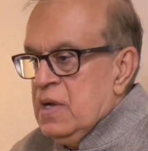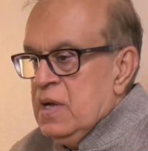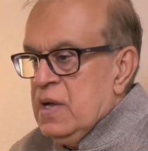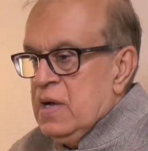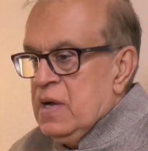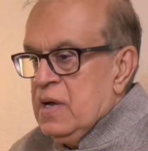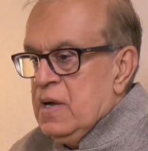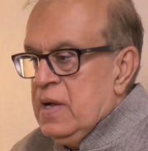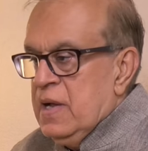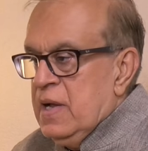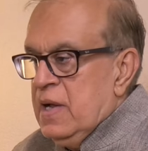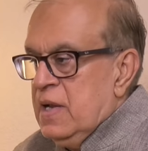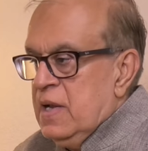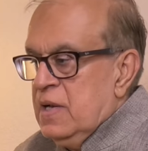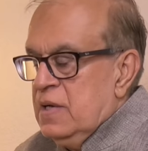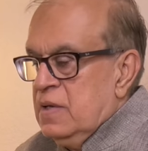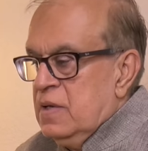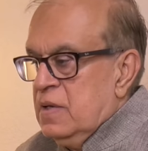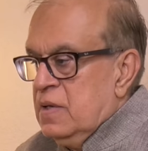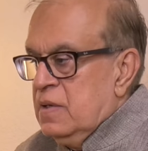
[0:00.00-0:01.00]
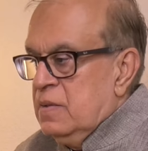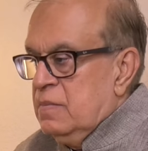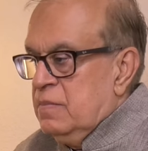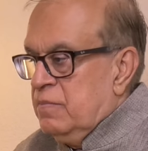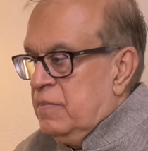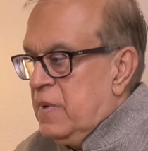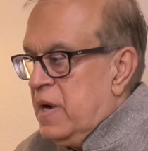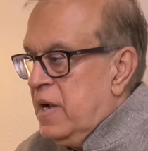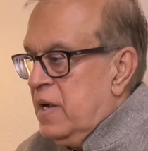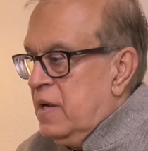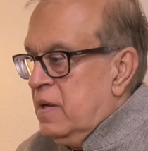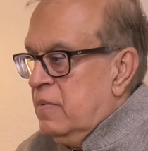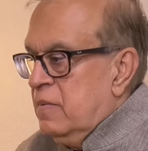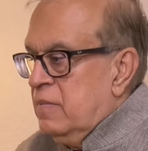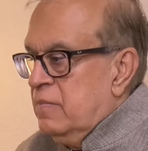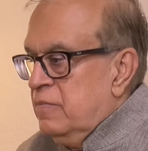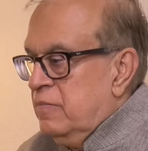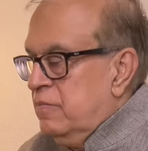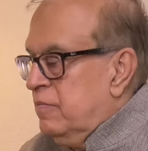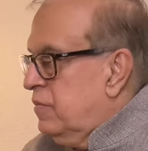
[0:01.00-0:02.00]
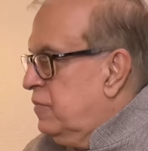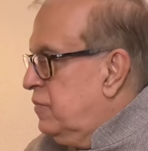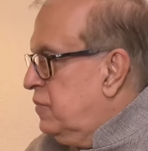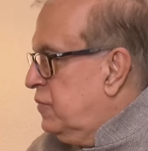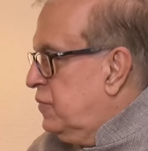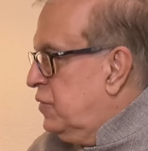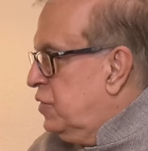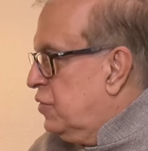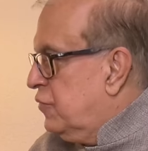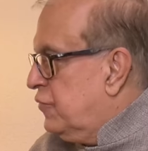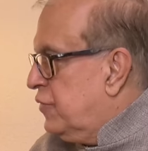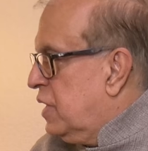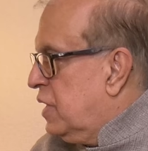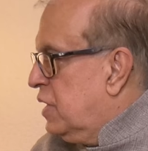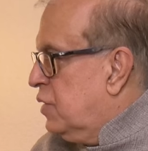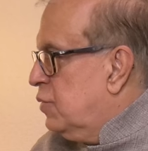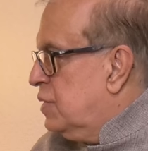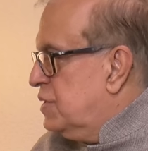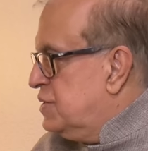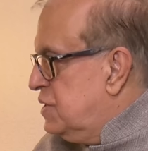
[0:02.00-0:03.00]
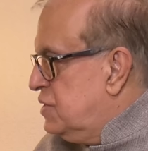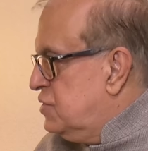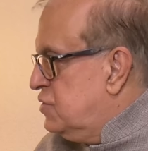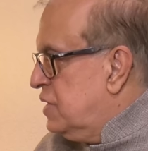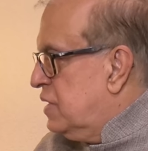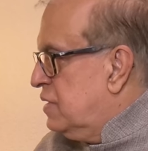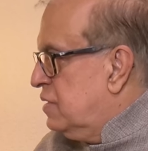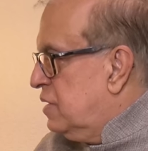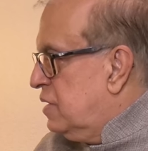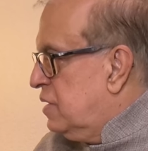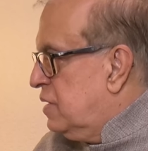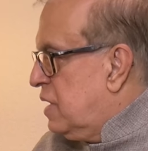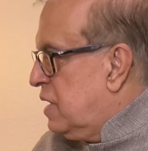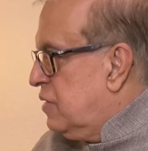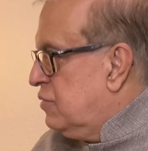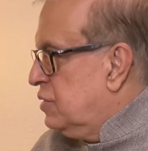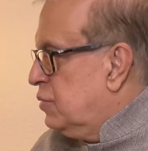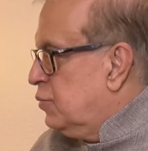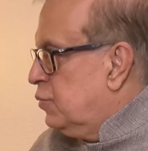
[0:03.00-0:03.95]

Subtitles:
and my, you know, followers in general around the